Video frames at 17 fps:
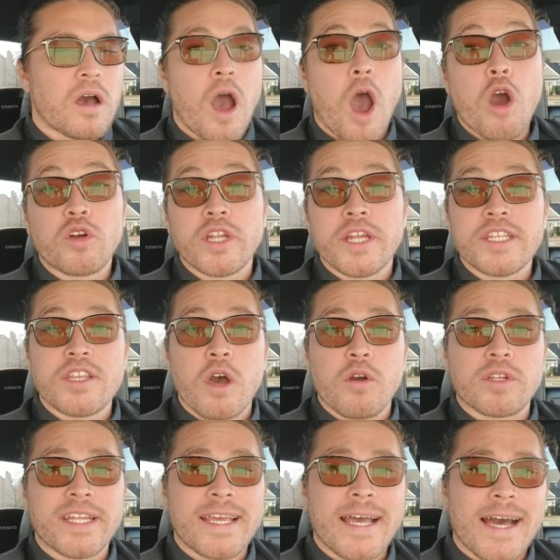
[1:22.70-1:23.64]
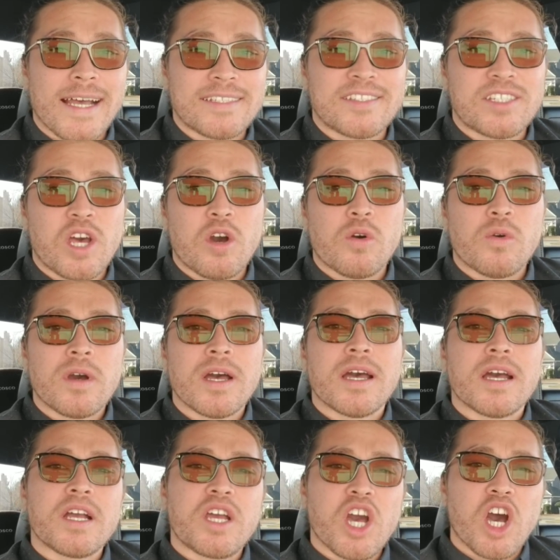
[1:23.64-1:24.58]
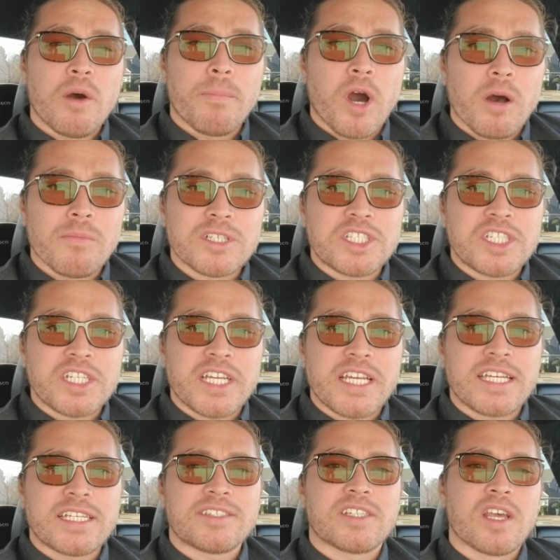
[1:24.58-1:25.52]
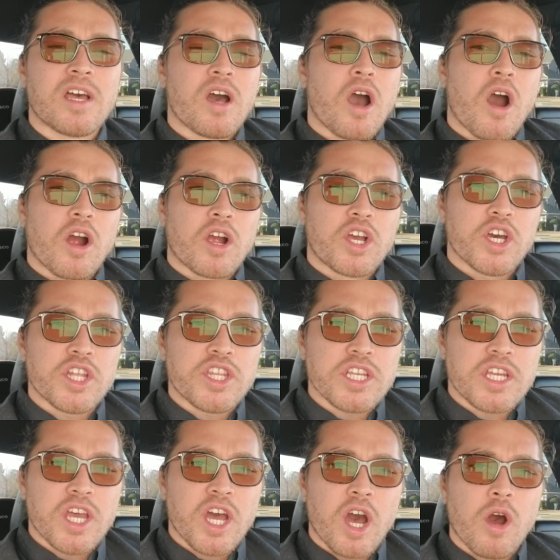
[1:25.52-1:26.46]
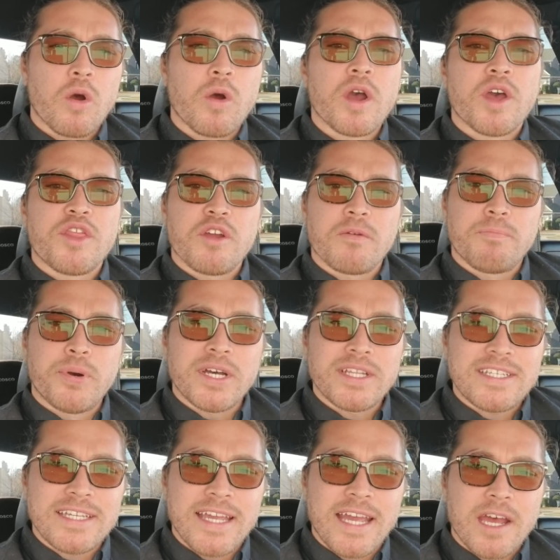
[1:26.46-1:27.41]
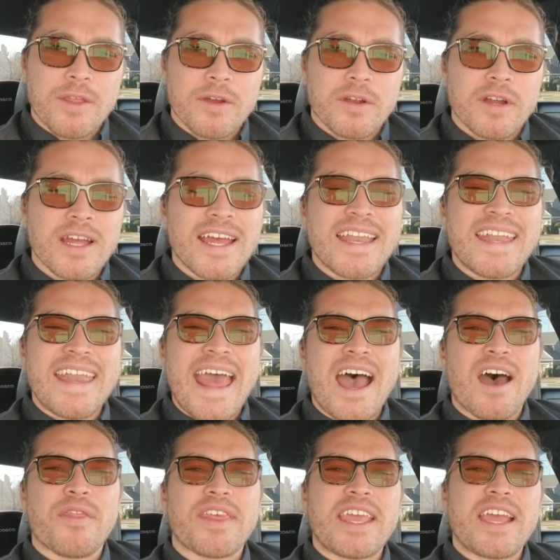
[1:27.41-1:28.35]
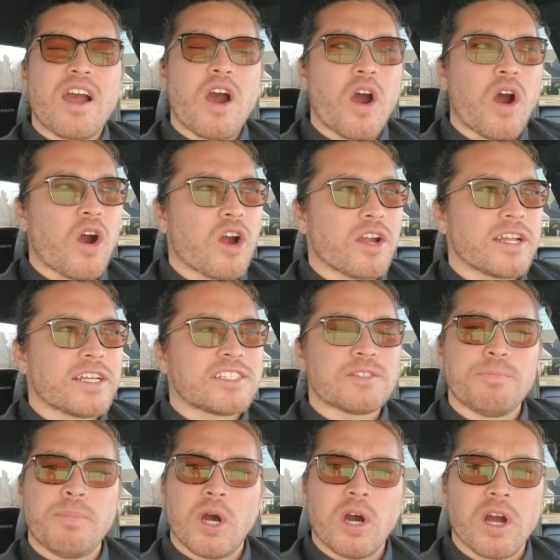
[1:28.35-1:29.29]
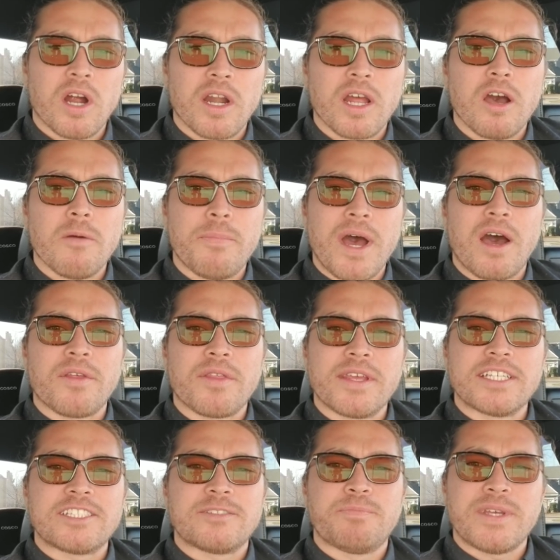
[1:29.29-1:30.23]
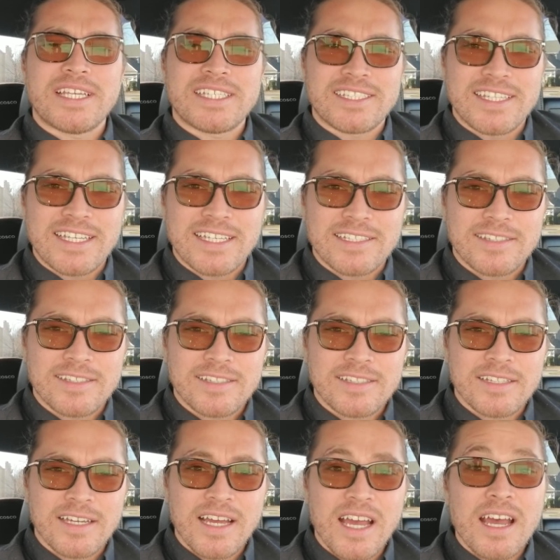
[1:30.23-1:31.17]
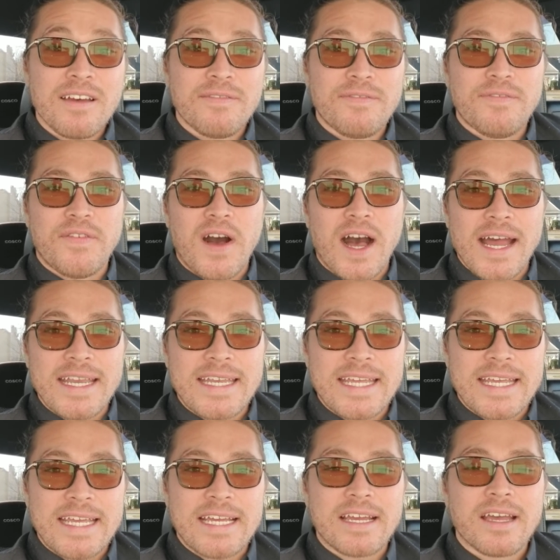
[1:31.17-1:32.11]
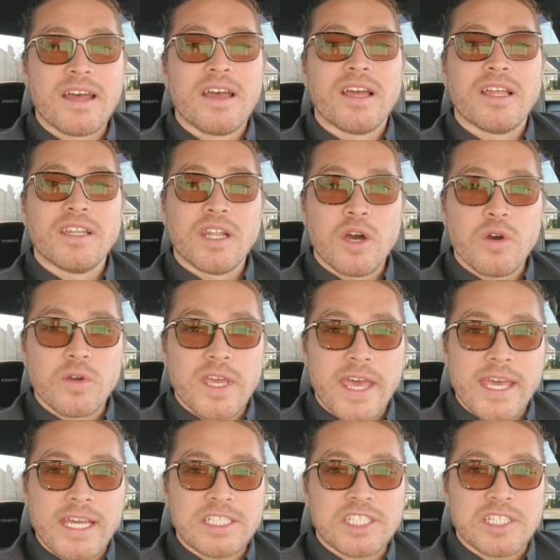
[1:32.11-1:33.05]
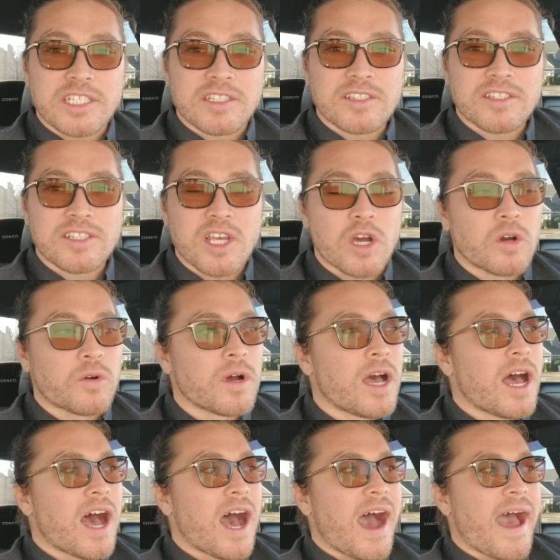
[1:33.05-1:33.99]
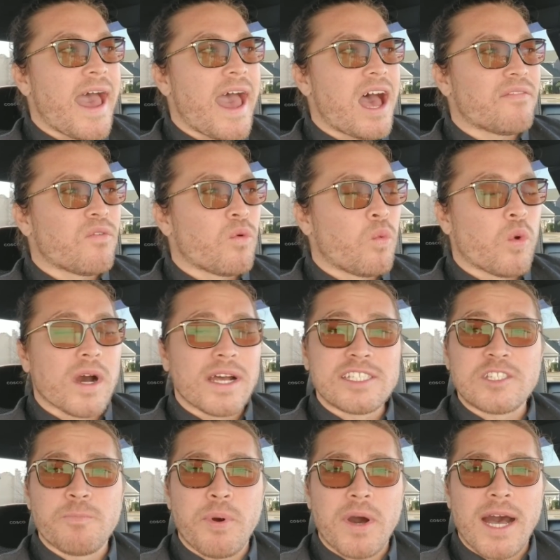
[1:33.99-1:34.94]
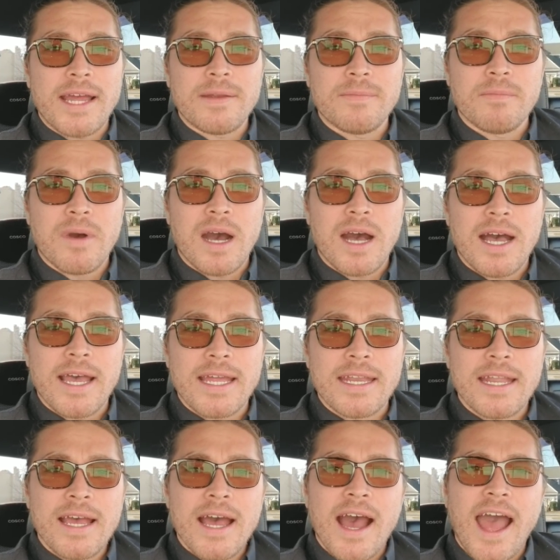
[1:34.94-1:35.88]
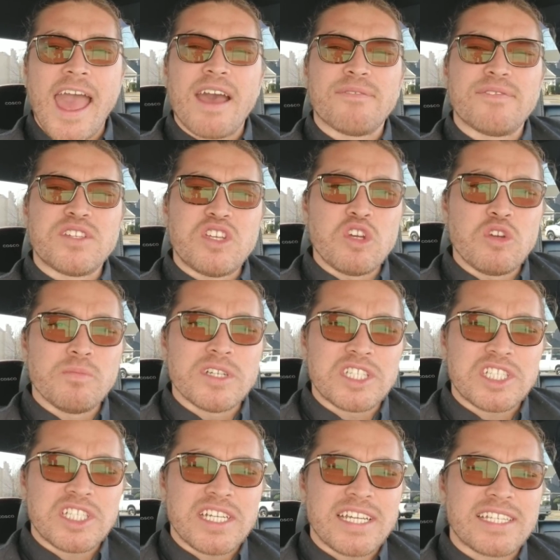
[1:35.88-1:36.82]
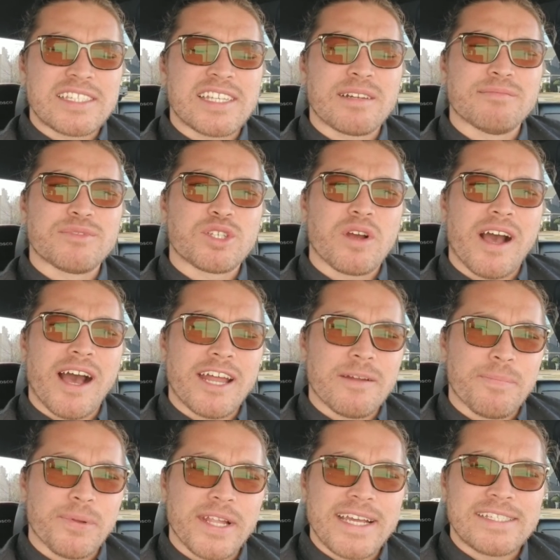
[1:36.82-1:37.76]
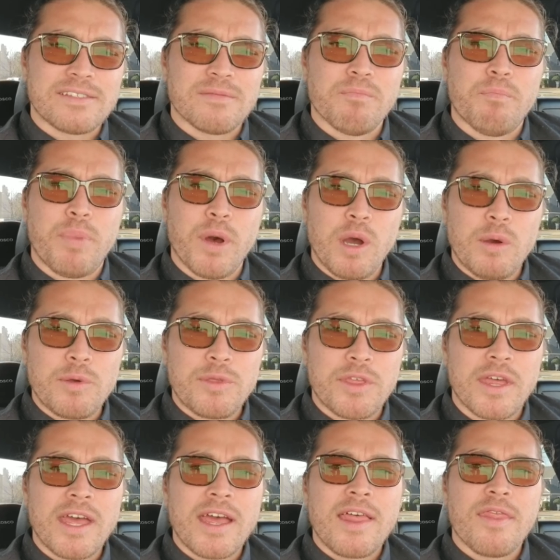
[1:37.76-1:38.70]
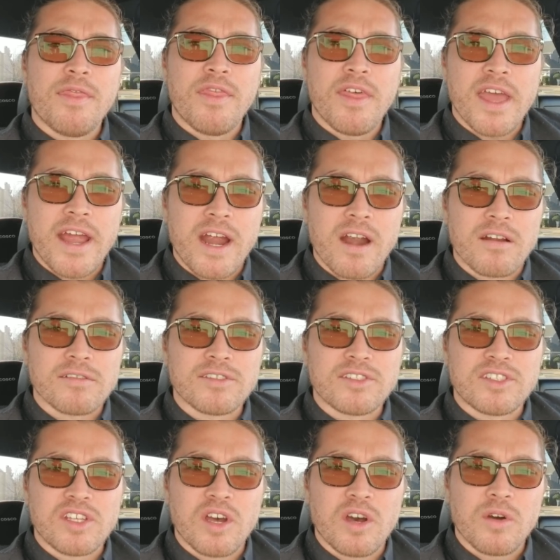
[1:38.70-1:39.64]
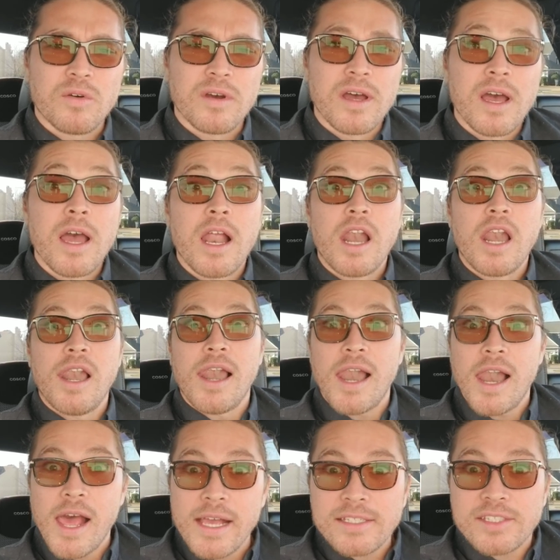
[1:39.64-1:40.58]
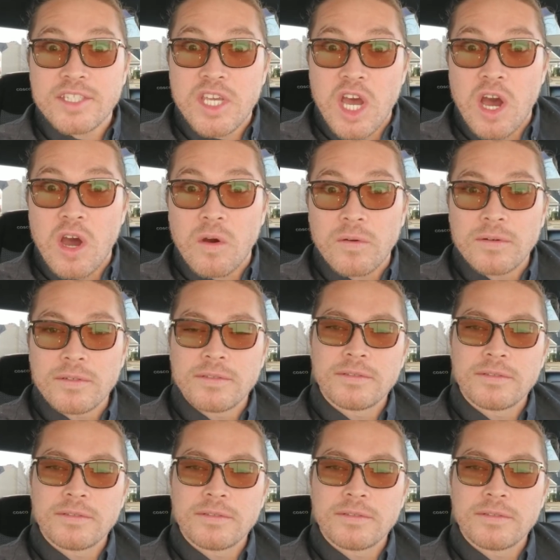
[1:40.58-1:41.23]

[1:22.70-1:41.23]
Oakley Dokley guys, so gumball machines, are good to go. They're put together. Now the hardest part about this business, finding locations. So I have one spot in mind. I have two machines and I'm trying to place them both there. So let's go.